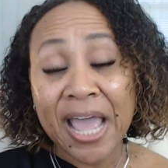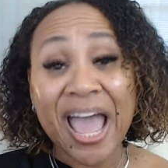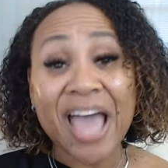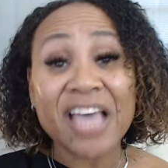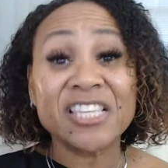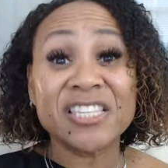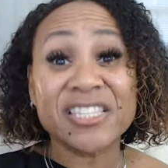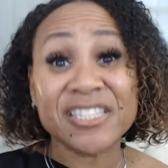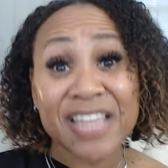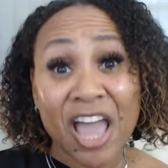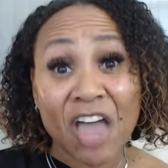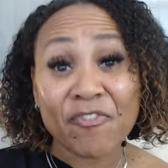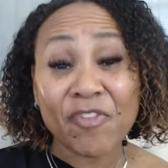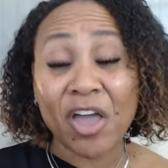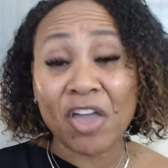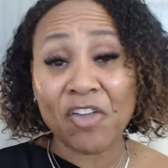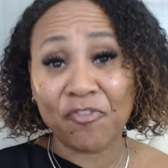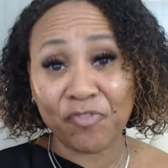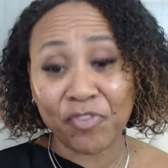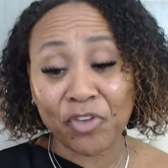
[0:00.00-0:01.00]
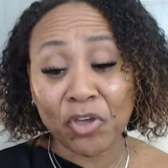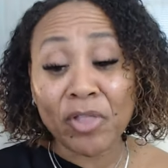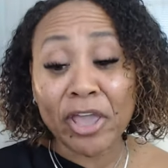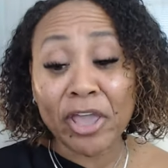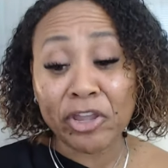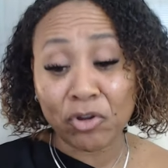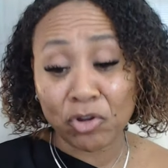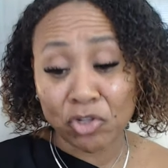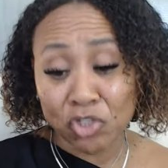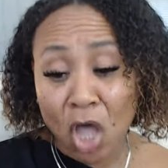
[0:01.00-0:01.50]
Steph, I feel
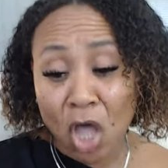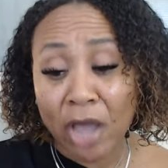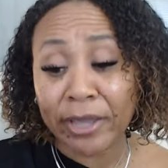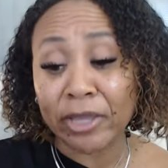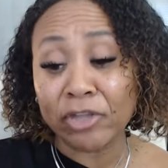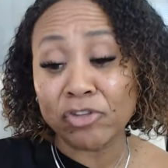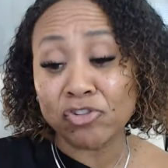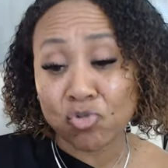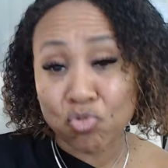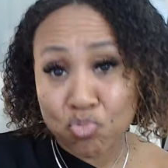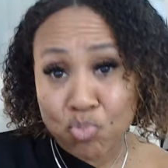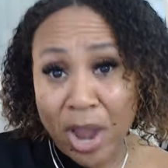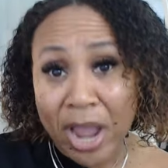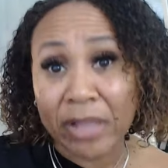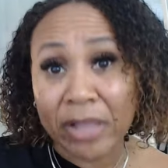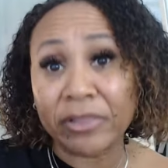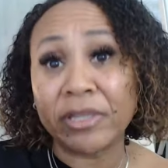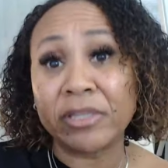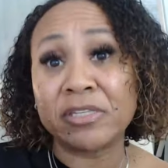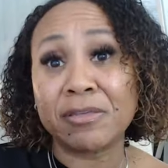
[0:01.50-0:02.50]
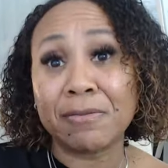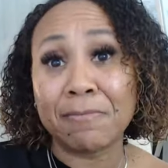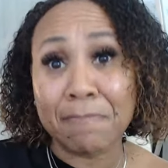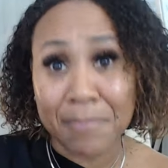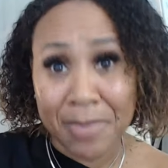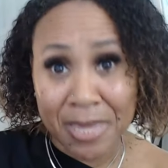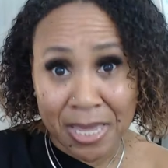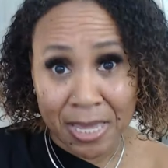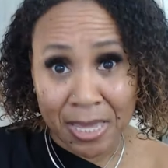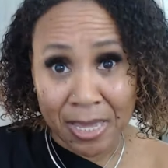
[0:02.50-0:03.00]
like you're talking directly to
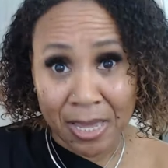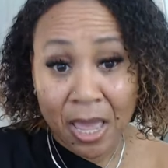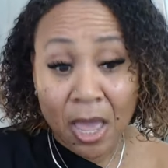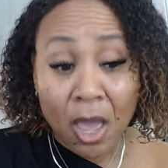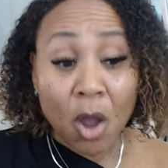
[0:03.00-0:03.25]
me,